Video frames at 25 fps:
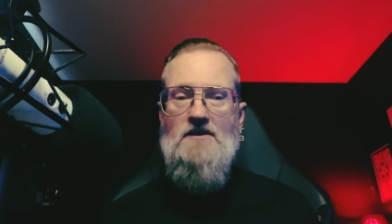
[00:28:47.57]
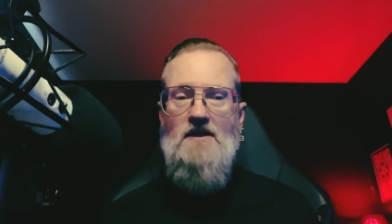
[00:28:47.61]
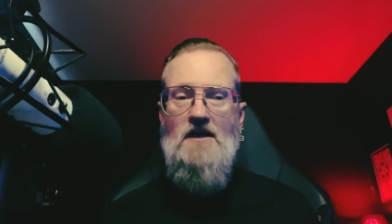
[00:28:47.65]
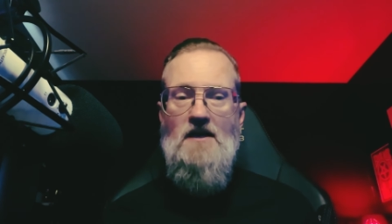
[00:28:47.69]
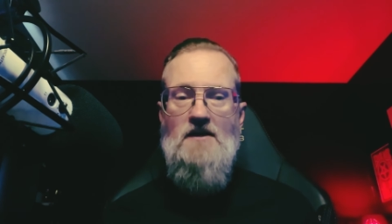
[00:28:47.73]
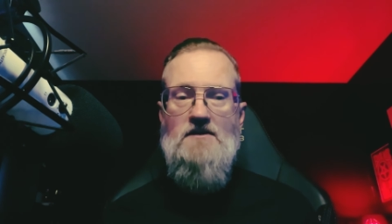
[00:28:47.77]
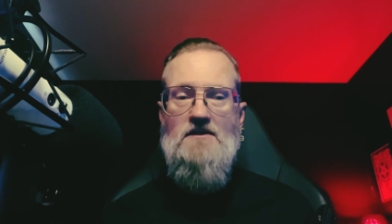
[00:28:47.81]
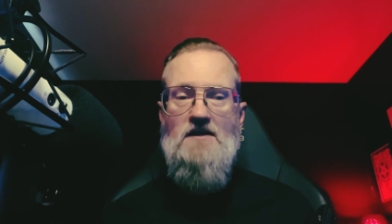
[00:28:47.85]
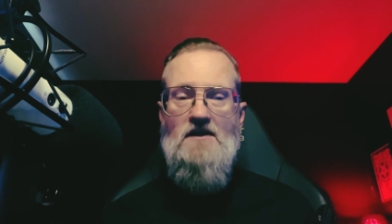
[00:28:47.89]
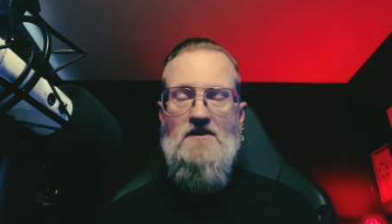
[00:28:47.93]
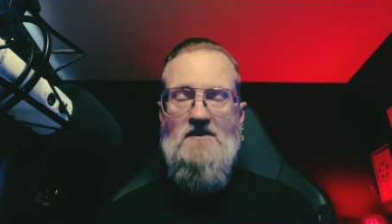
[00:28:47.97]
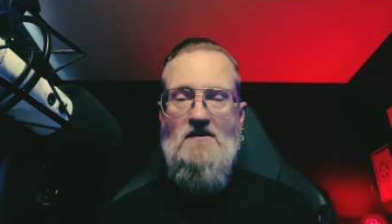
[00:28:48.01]

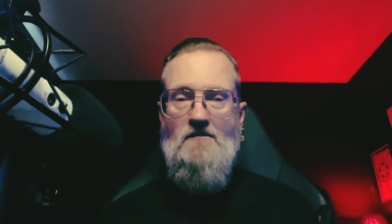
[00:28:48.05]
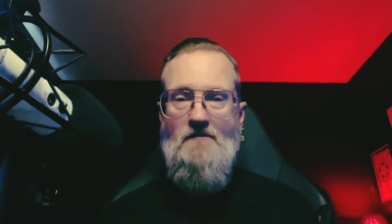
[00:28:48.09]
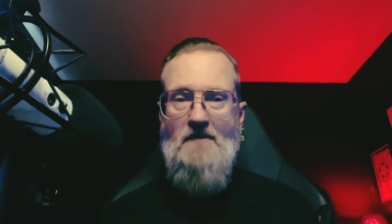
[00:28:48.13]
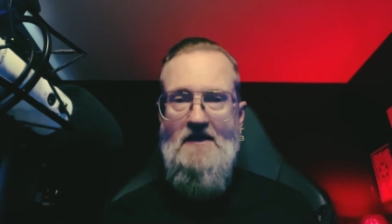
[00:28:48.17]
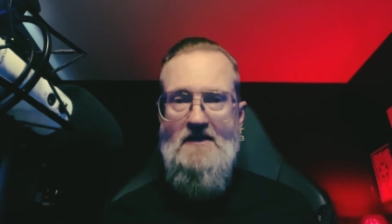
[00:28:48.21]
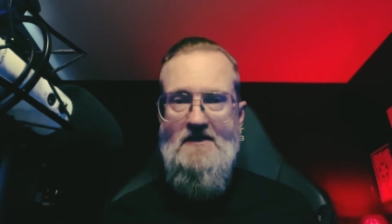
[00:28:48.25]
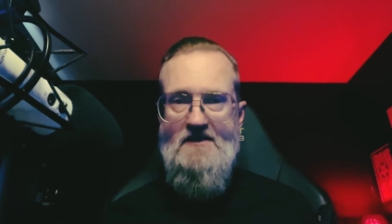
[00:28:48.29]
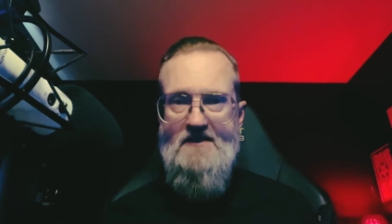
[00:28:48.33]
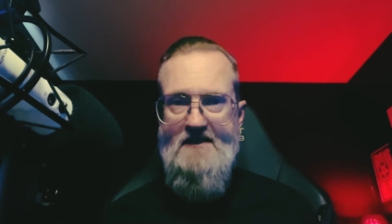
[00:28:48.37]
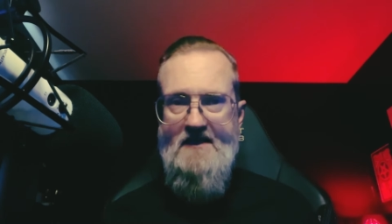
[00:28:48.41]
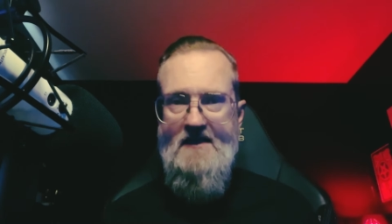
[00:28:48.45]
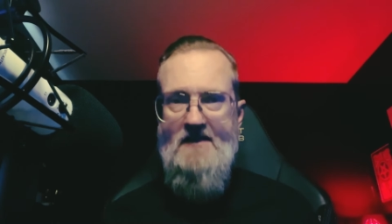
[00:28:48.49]
it doesn't
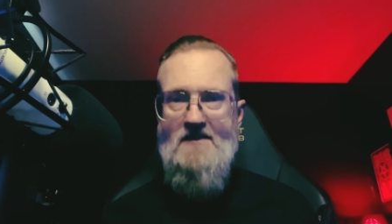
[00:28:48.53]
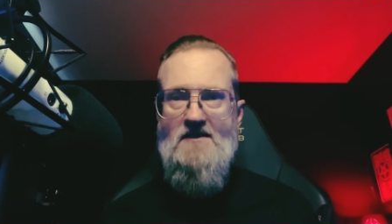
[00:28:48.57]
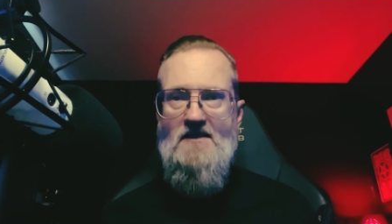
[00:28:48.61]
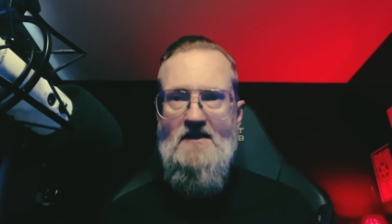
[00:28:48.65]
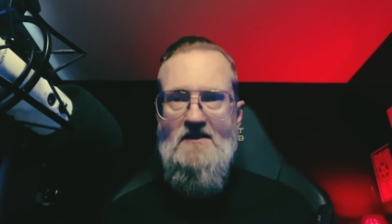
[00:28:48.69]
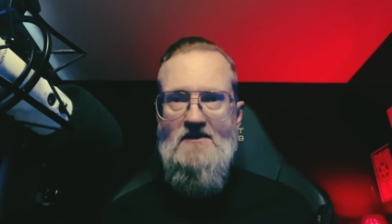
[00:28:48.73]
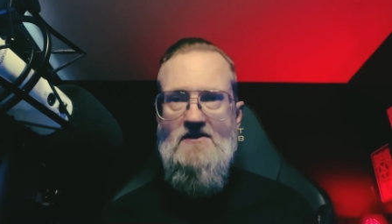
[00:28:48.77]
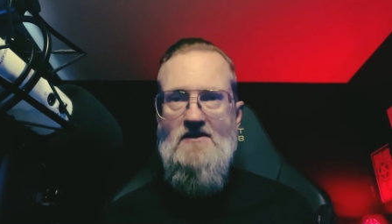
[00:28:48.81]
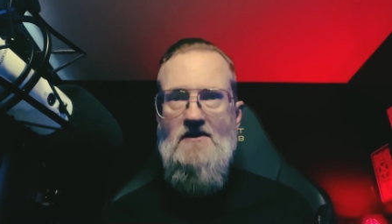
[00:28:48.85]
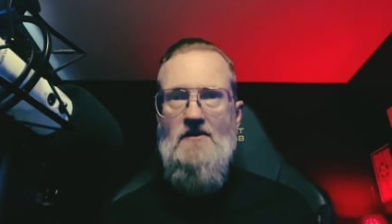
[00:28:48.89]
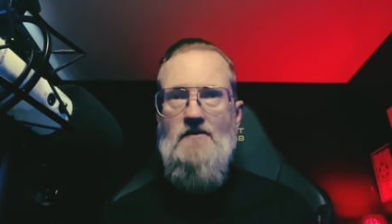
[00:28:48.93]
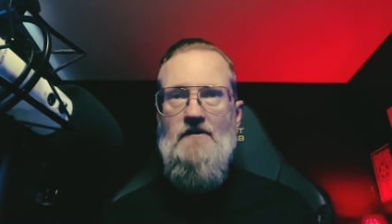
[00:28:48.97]
make sense
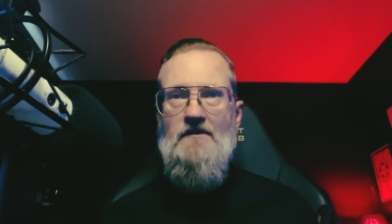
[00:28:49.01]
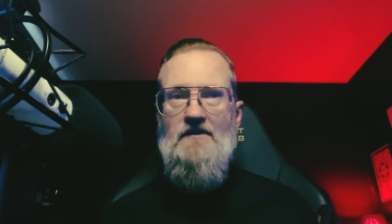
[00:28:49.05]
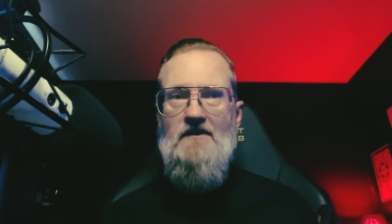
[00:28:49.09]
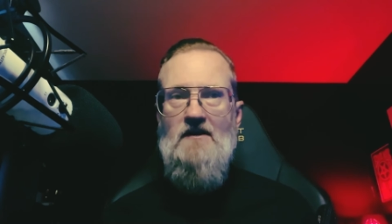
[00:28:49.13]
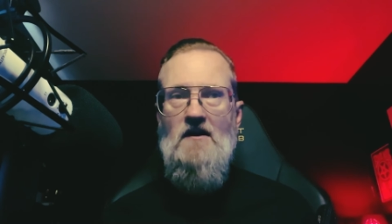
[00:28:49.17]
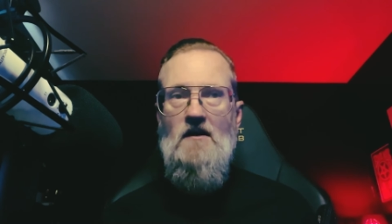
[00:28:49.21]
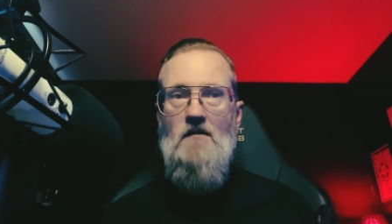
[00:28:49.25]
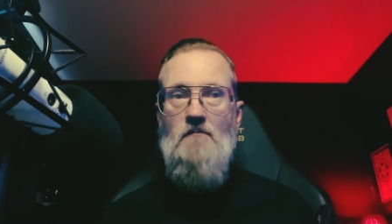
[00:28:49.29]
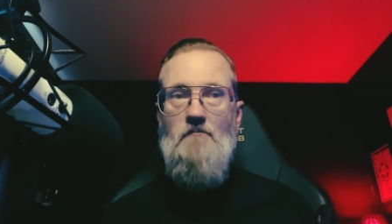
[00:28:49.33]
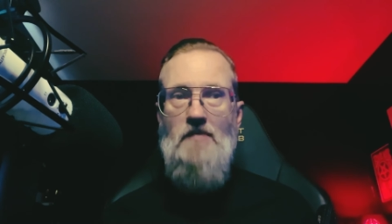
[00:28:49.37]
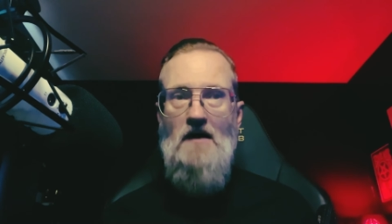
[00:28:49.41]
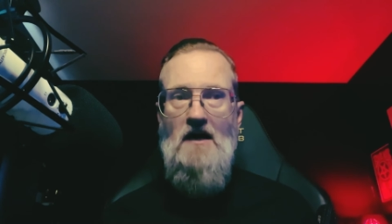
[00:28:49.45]
considering that
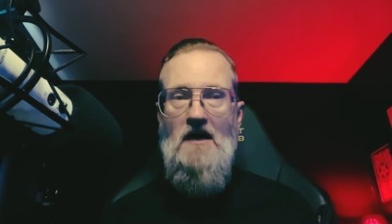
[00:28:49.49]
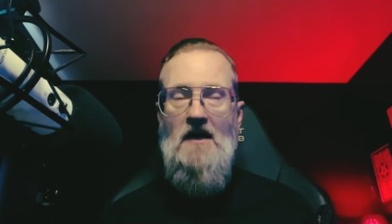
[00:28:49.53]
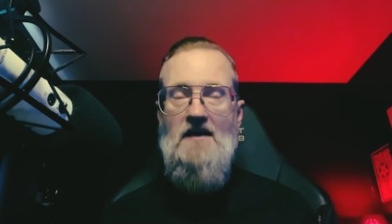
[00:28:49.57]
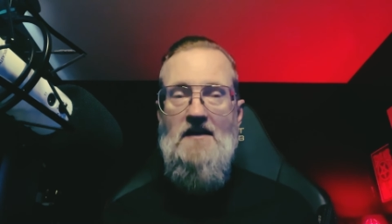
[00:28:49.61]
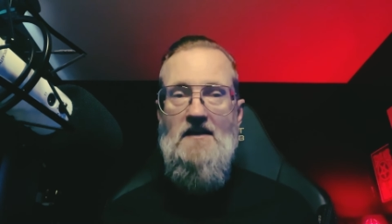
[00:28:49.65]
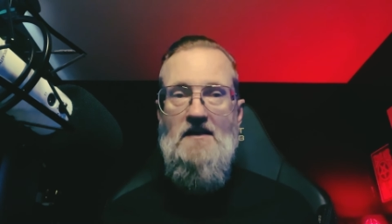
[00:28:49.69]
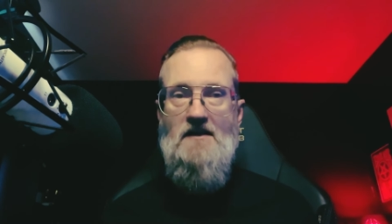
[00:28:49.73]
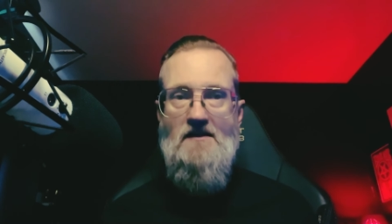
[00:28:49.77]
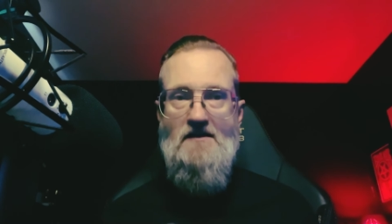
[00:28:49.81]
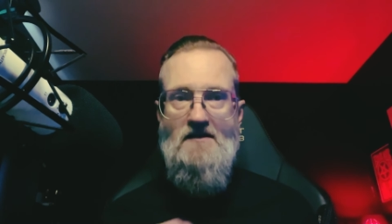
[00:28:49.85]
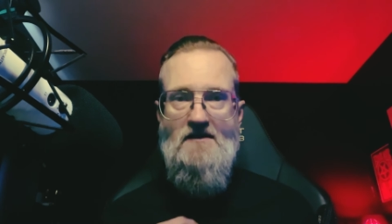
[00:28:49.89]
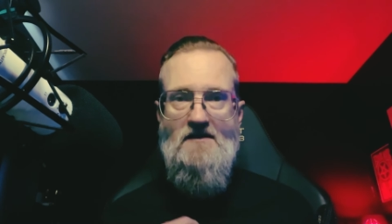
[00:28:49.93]
our
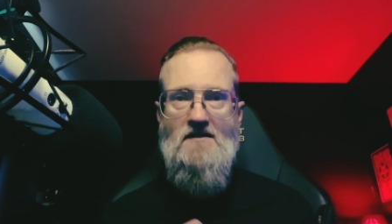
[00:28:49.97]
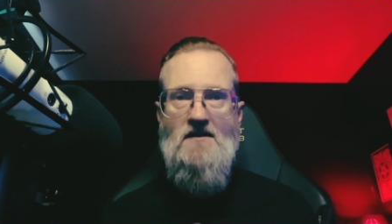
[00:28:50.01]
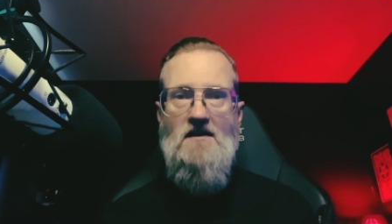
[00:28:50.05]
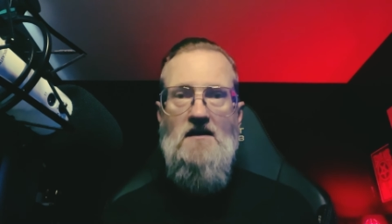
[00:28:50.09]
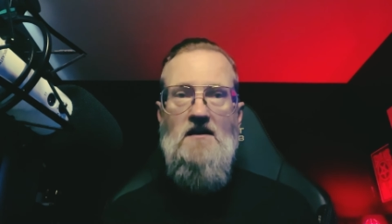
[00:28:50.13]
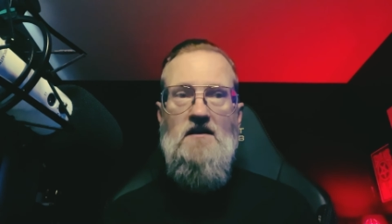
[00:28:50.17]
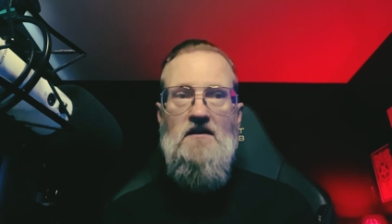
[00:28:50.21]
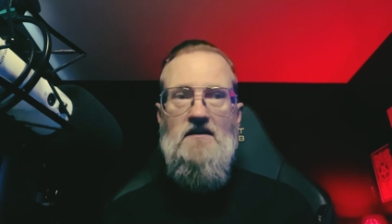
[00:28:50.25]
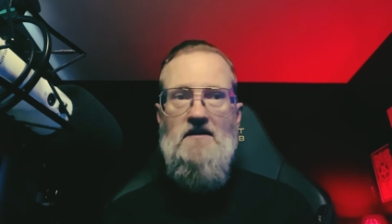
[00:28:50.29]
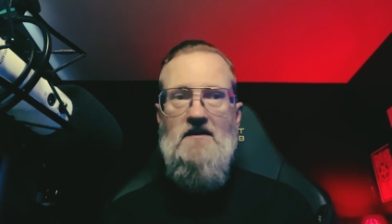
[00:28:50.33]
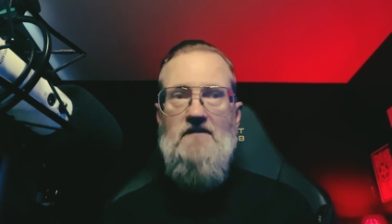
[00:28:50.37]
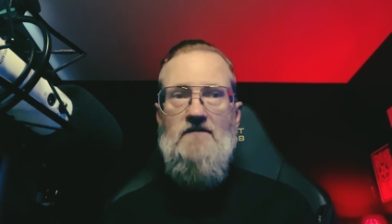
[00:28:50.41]
bodies
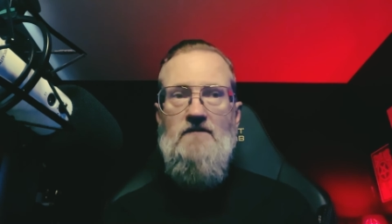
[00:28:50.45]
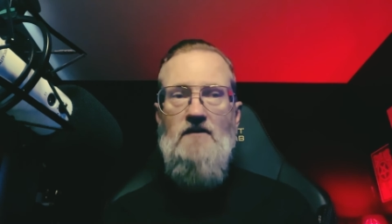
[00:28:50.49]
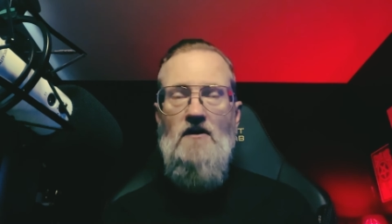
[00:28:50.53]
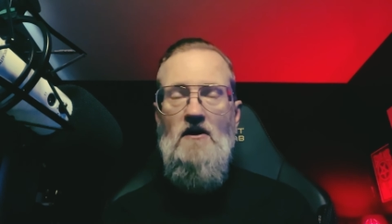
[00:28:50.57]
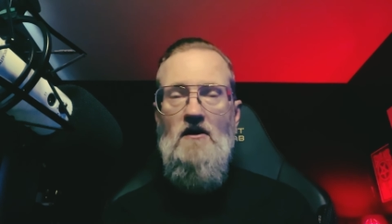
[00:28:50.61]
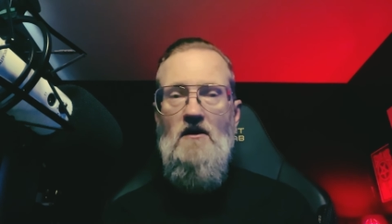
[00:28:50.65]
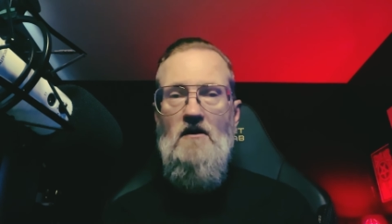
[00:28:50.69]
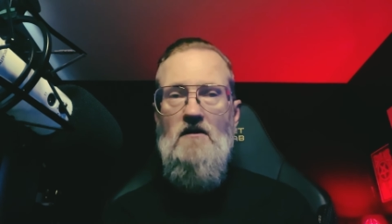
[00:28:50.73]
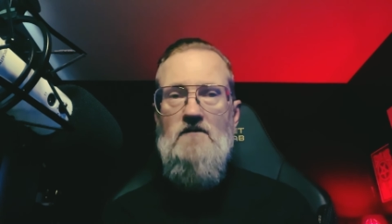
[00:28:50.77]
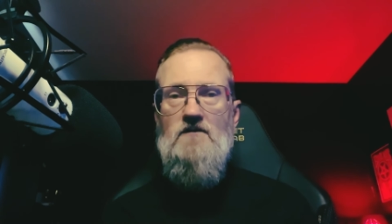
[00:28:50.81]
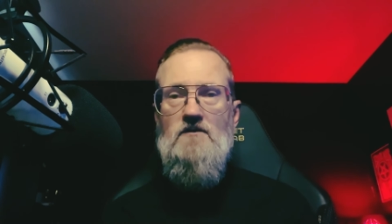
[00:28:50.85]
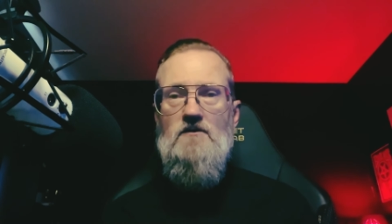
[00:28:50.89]

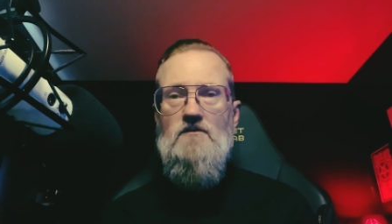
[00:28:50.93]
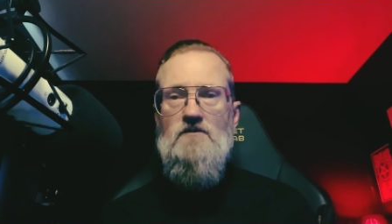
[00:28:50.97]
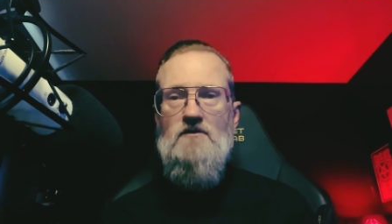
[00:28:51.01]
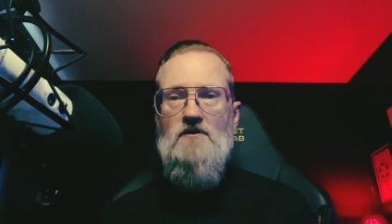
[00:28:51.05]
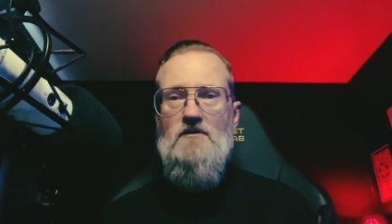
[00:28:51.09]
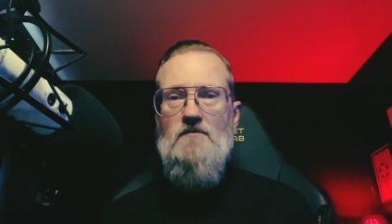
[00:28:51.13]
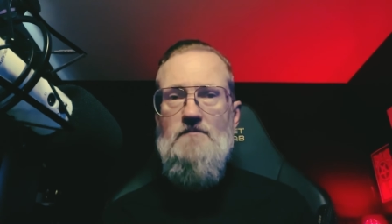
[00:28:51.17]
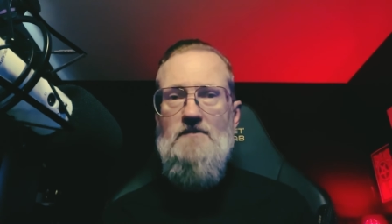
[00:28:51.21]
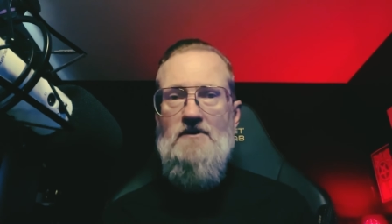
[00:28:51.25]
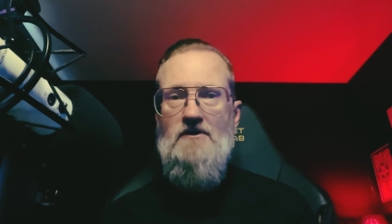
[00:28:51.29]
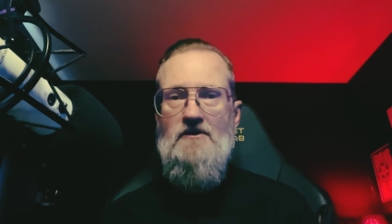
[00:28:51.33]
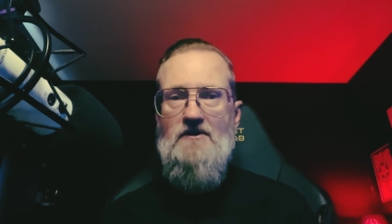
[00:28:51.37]
evolve
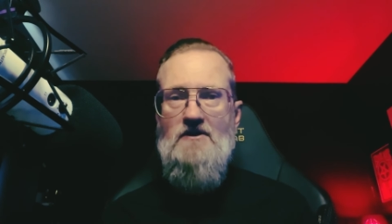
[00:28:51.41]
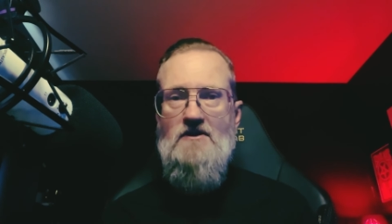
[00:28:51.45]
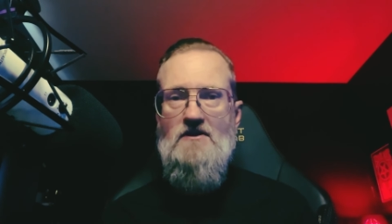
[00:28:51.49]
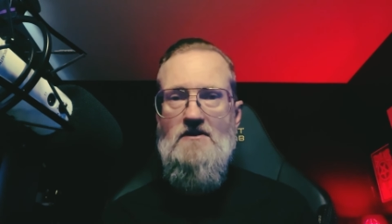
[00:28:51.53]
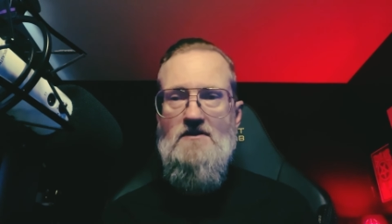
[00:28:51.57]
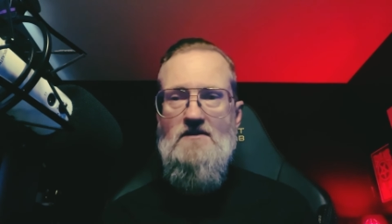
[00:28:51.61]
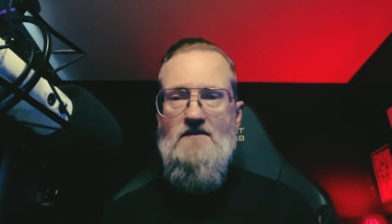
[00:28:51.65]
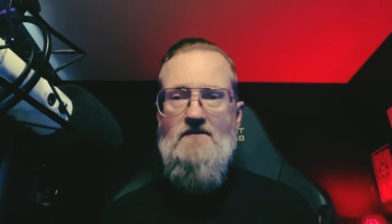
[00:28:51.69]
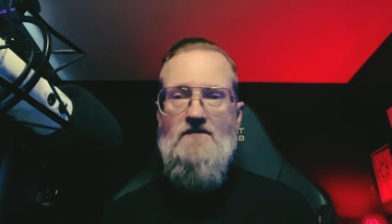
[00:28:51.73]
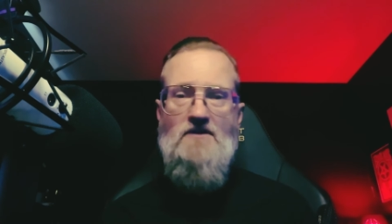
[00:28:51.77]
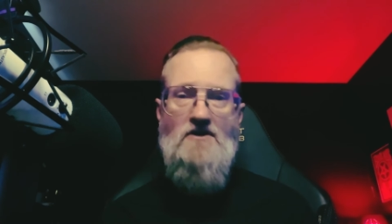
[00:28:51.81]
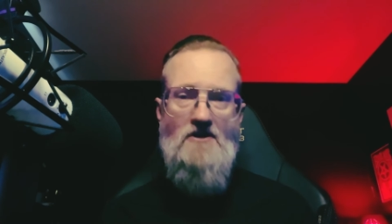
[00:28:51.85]
over
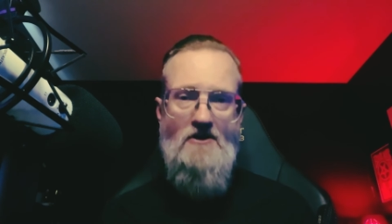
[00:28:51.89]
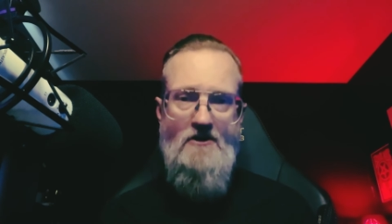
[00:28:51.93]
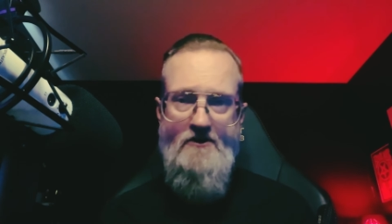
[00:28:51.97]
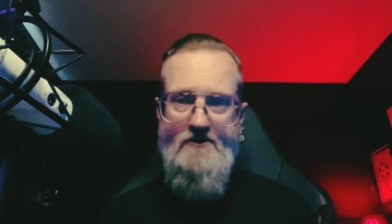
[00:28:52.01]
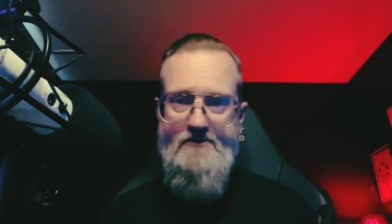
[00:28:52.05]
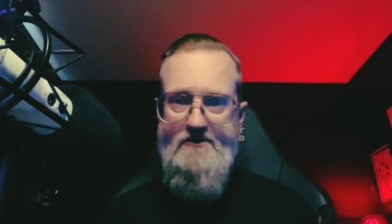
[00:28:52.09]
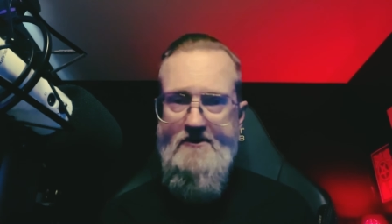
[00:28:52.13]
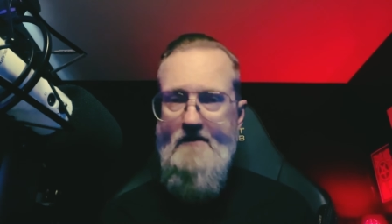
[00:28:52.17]
millions of years.